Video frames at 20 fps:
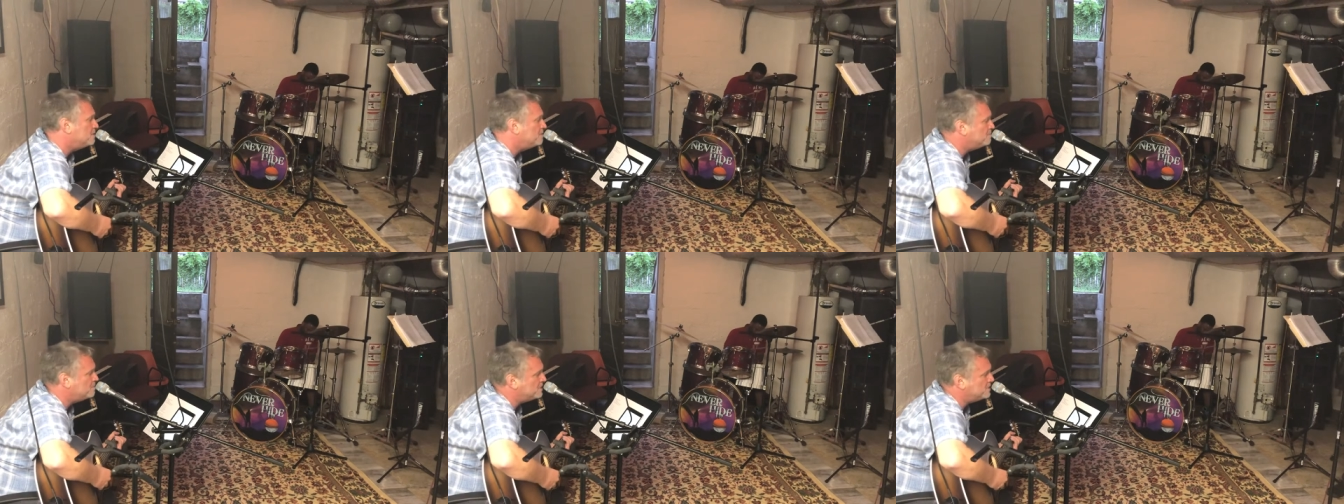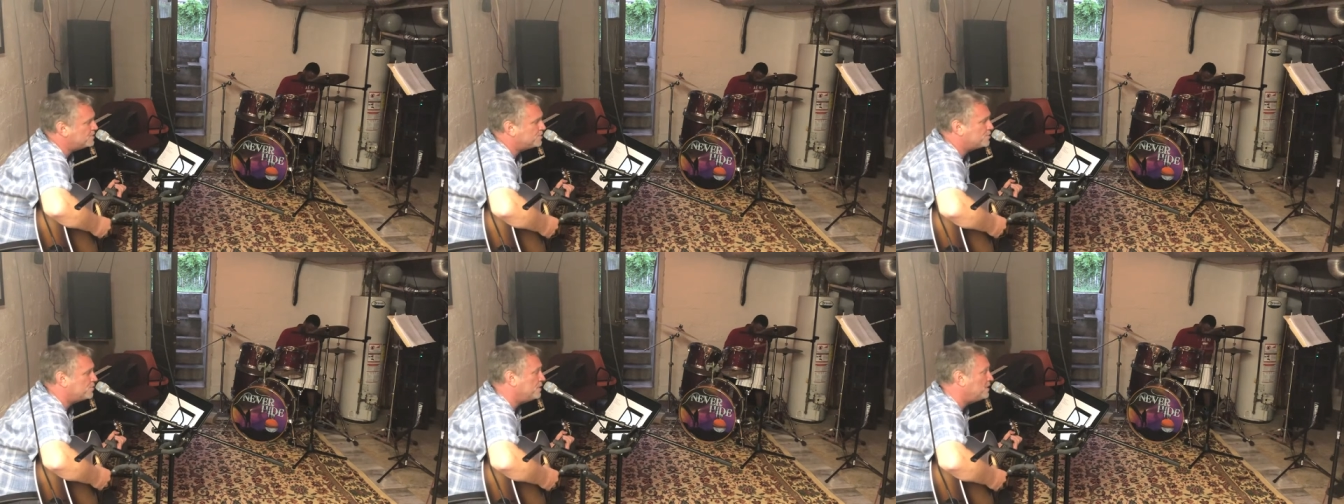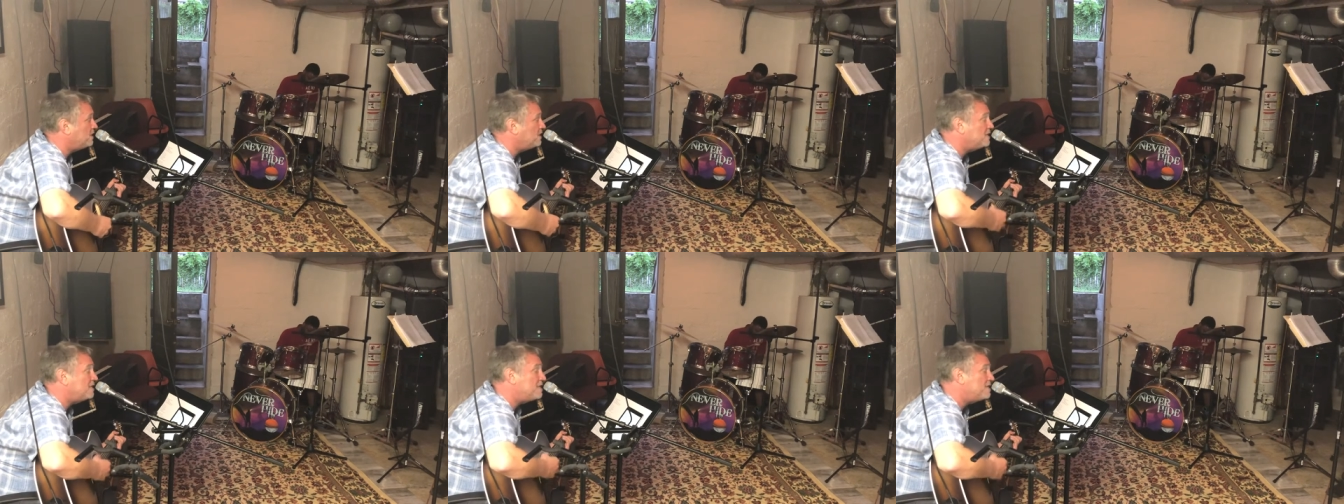
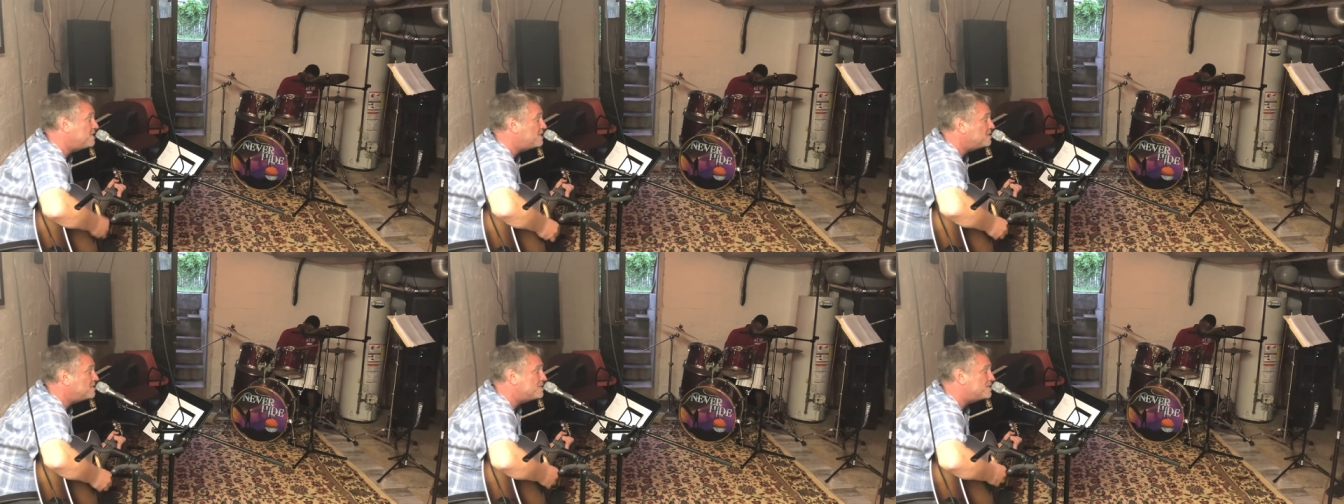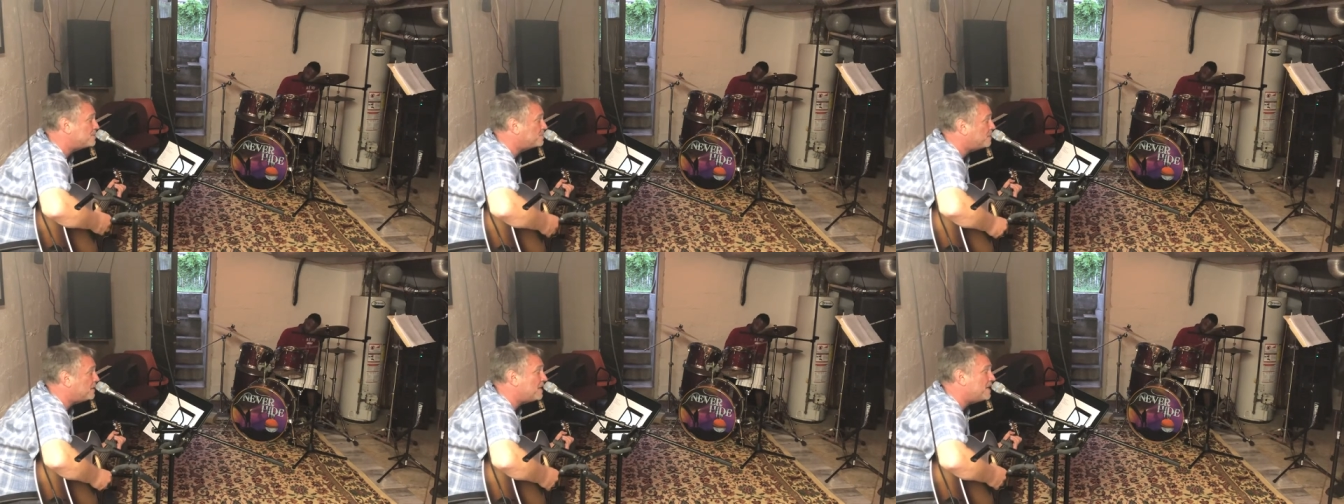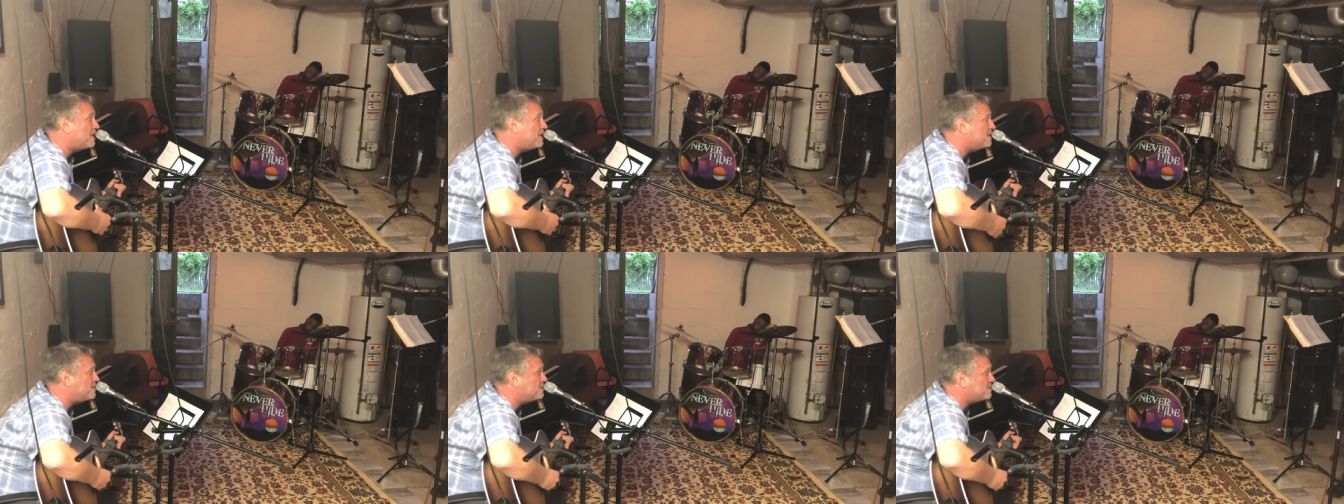between
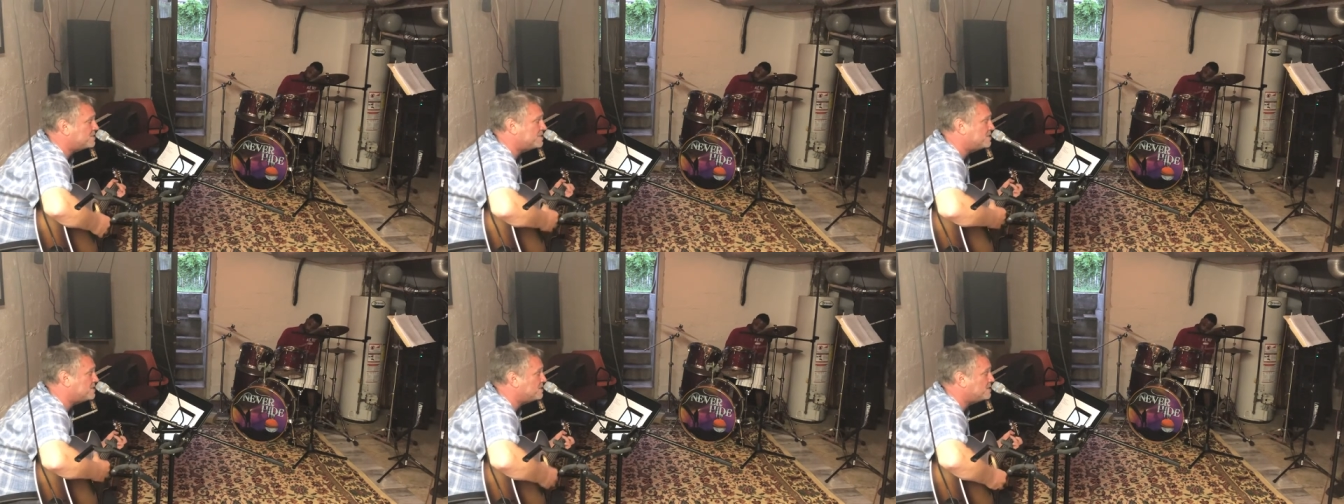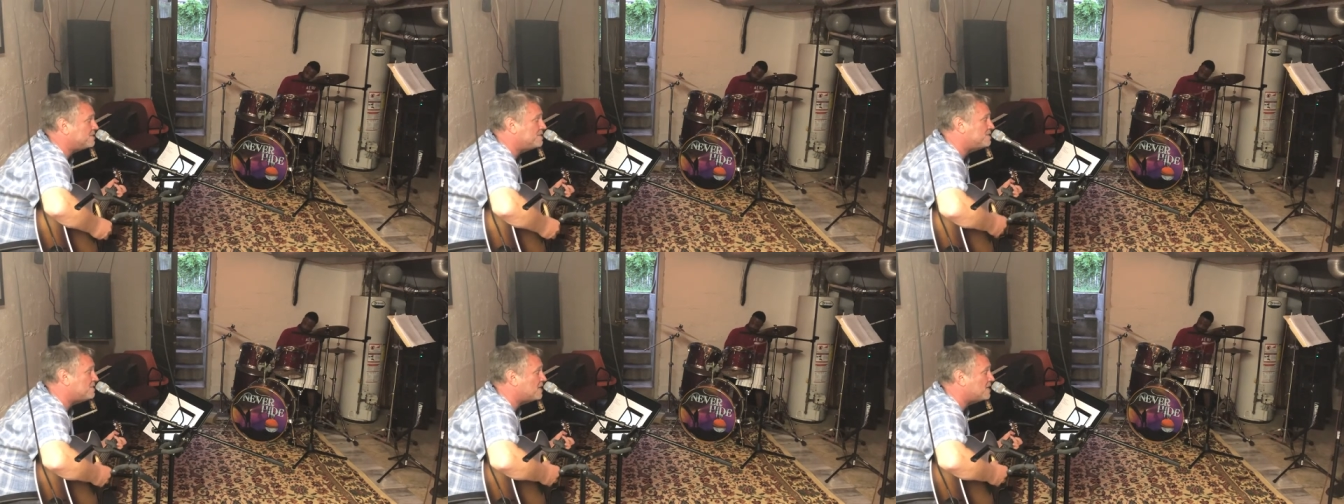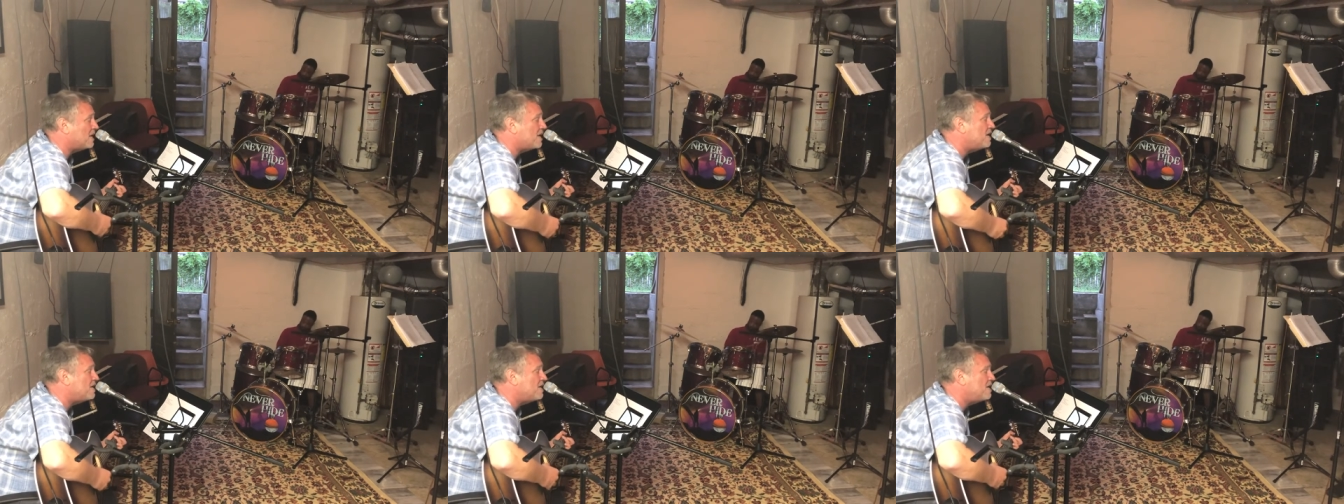space and
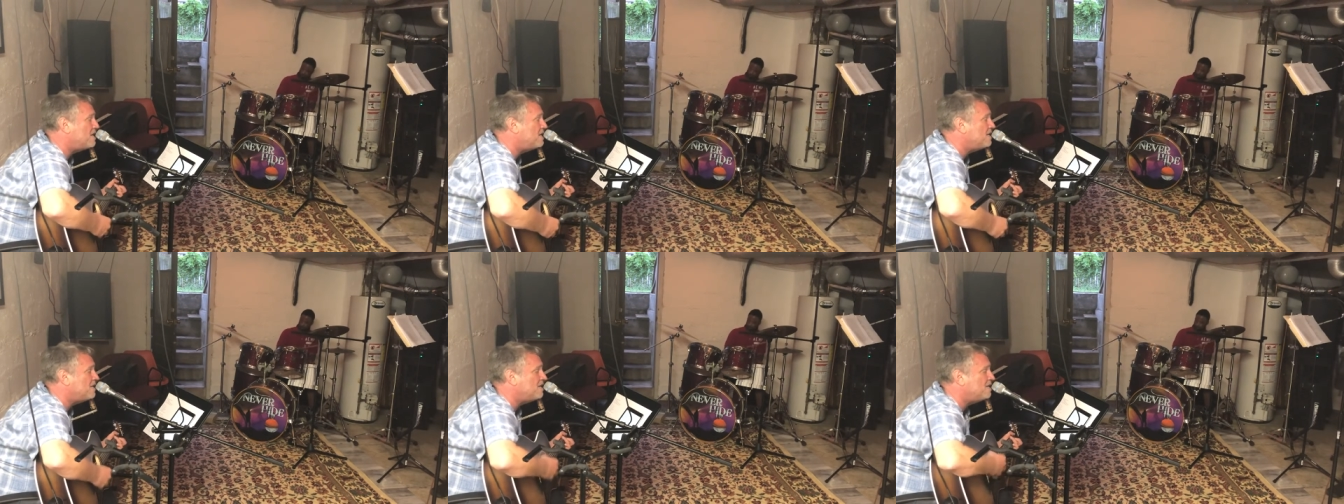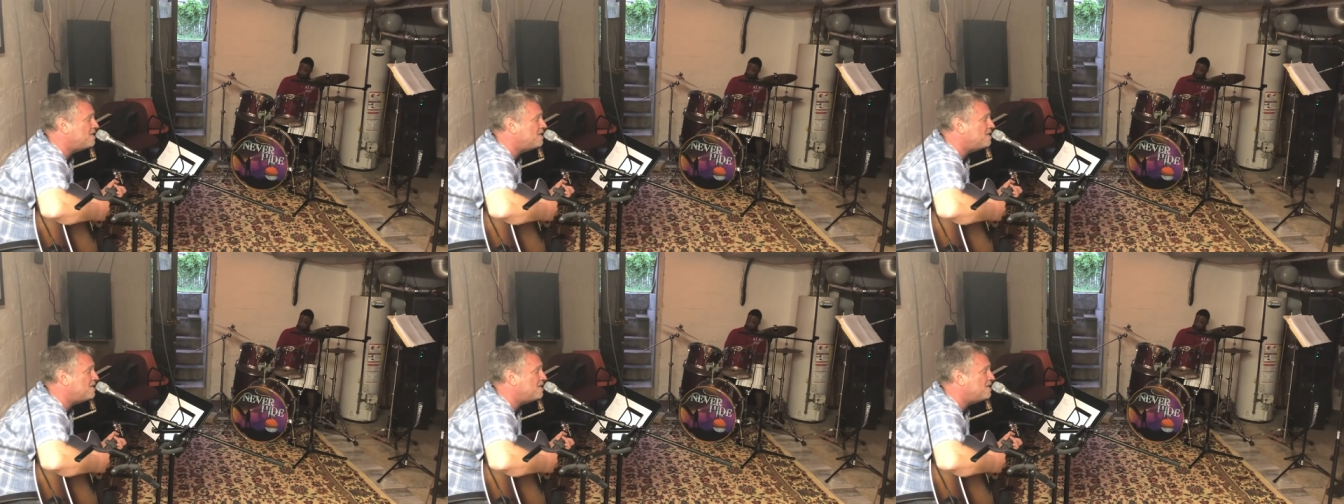time.